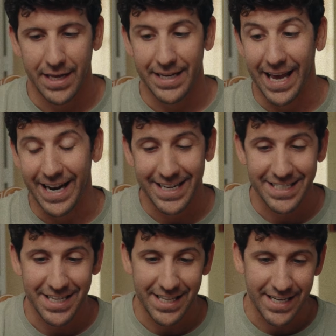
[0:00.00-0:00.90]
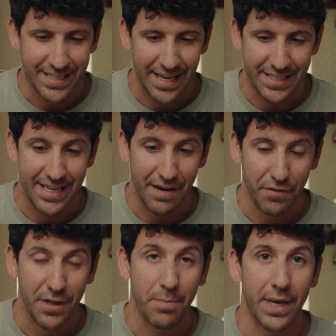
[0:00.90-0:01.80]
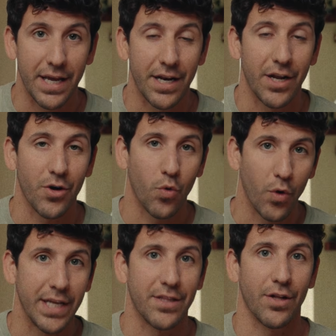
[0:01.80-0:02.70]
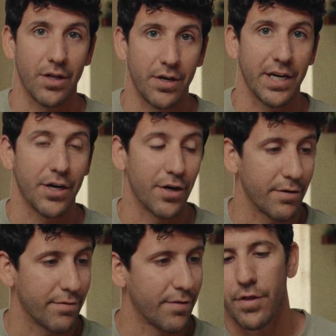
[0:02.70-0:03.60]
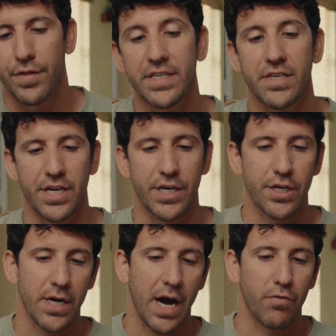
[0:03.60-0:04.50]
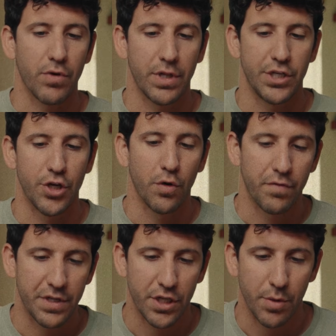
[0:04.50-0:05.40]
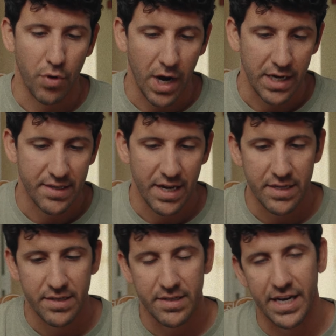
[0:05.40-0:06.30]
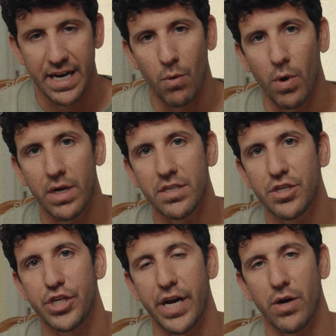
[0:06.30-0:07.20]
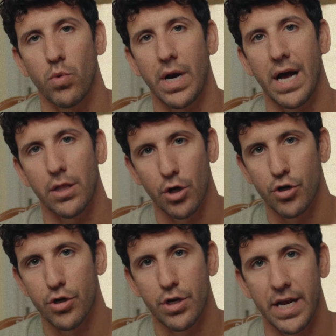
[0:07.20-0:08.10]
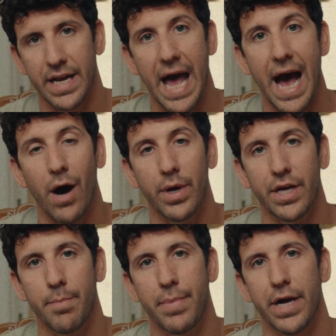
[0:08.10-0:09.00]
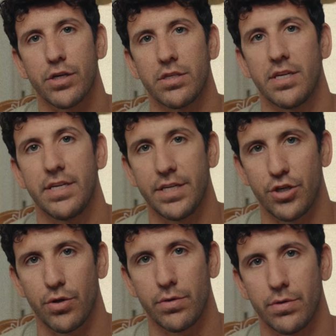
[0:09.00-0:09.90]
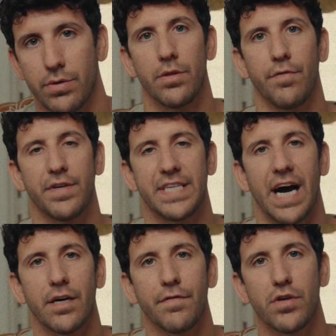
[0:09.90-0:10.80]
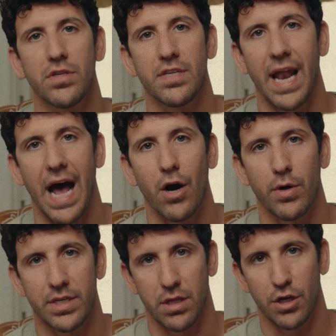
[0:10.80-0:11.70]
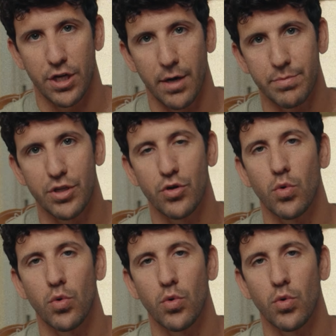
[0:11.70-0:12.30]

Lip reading: getting into this has definitely been quite the learning curve. This year, I really dove into the process and I wanted to share what I learned and how it compares to digital. The photographers that I always looked up to